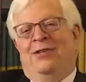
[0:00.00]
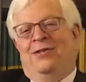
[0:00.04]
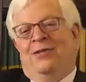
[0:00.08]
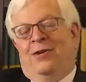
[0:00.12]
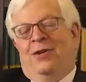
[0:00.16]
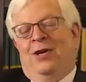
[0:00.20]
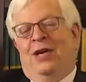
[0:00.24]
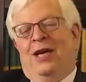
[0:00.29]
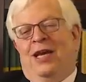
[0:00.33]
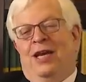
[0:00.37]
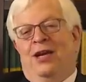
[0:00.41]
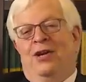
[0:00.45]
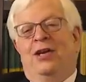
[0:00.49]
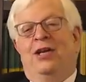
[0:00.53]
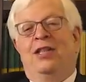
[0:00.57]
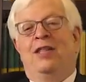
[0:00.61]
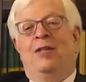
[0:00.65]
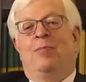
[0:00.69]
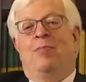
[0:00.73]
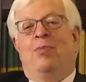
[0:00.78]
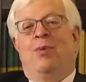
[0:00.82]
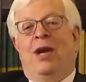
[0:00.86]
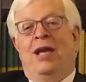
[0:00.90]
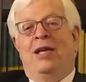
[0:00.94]
So you got to look at
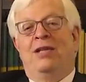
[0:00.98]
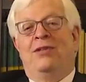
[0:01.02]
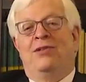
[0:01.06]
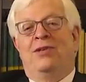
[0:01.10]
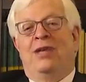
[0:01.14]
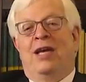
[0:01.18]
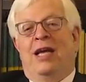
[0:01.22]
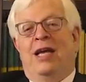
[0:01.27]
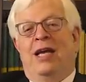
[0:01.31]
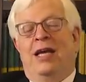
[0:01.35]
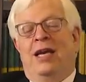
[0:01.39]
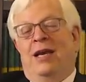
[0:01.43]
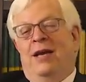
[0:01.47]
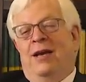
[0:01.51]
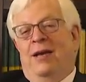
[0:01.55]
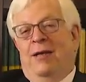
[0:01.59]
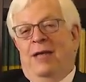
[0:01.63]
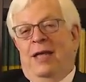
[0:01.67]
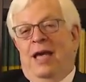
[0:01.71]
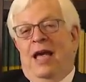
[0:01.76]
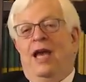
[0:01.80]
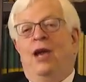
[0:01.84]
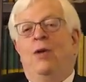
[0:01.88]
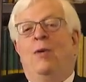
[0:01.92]
the bright side.
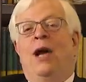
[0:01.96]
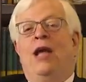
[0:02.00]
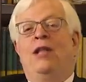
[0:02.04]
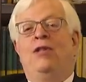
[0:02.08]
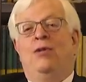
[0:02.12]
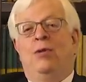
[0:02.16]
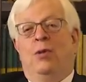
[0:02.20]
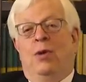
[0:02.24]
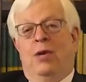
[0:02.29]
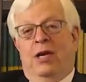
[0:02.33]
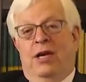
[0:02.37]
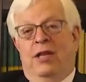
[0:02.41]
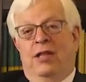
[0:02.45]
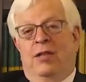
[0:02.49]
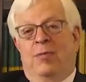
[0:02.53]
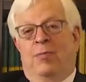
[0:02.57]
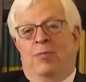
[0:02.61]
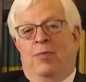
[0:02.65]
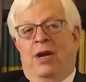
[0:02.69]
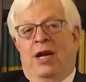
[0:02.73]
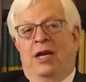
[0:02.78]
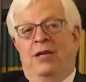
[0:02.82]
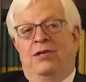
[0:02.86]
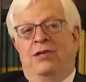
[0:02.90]
Anyway, I do look at the
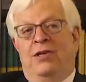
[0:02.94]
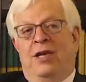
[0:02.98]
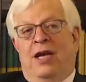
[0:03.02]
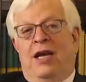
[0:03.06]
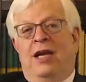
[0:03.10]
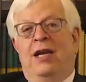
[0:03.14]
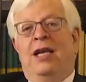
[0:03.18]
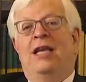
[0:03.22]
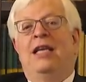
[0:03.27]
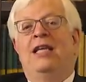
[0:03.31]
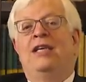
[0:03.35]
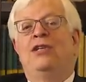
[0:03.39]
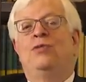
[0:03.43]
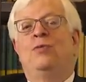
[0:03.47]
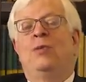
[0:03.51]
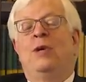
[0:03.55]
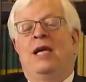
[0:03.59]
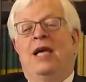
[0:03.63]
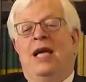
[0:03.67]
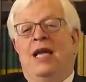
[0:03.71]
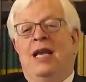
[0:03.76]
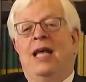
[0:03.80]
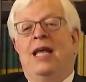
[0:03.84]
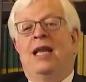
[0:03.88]
bright side. At least we
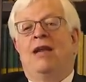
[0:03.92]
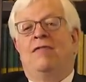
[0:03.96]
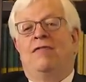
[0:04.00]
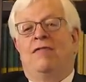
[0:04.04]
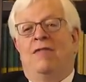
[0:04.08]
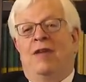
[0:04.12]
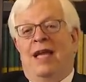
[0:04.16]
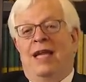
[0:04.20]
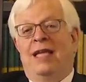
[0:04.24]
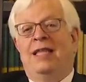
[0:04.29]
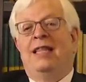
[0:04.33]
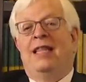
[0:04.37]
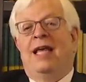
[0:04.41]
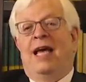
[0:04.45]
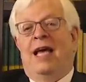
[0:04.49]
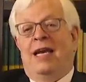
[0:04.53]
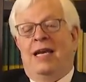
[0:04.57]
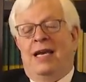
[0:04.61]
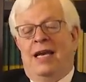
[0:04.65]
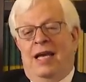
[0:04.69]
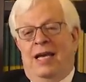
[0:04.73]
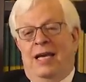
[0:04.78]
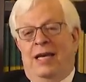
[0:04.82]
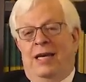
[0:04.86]
got on a flight
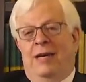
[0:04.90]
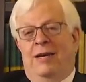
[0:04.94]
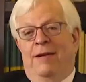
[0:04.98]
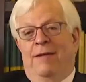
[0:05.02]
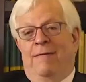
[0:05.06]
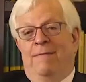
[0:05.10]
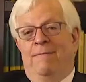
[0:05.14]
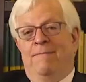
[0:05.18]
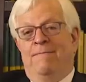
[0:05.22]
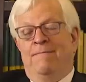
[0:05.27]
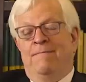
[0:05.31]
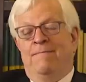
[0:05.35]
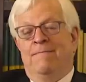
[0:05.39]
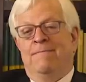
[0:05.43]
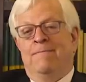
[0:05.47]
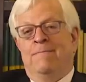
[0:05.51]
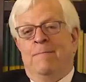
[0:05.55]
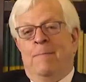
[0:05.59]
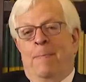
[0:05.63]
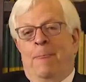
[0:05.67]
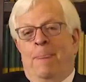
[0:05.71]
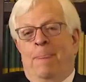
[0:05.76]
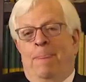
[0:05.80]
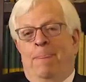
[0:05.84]
that night
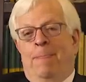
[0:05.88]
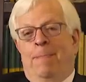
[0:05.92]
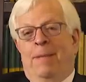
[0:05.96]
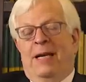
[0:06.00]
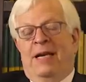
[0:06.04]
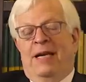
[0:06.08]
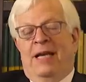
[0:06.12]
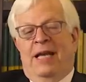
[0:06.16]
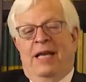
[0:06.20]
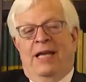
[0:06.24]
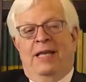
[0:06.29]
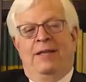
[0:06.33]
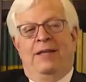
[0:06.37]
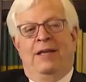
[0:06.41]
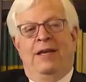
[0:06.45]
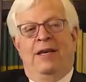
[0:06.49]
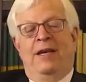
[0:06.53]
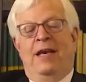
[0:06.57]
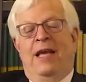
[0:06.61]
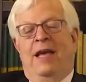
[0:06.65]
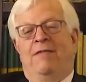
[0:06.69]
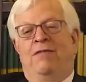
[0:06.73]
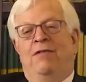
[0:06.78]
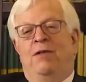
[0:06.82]
and
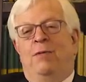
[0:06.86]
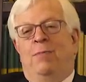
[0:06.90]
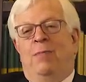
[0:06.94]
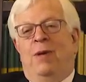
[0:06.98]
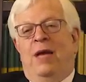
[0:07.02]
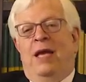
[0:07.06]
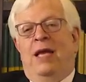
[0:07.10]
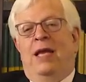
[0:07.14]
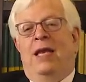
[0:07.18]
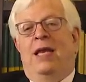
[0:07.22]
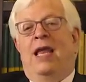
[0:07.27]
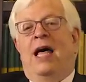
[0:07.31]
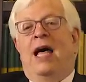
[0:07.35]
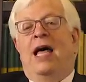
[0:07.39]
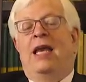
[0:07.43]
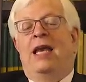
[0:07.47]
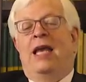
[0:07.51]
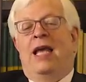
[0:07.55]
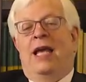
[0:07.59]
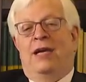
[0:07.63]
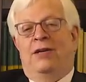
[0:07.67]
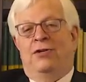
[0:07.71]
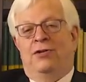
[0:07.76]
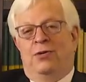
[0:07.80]
didn't have to pay a lot
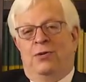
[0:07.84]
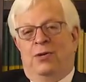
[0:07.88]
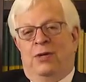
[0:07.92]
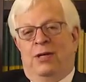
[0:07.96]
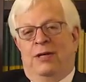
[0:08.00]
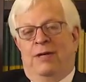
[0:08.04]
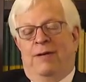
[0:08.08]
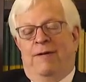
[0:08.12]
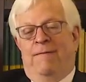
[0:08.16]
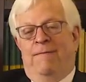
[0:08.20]
extra.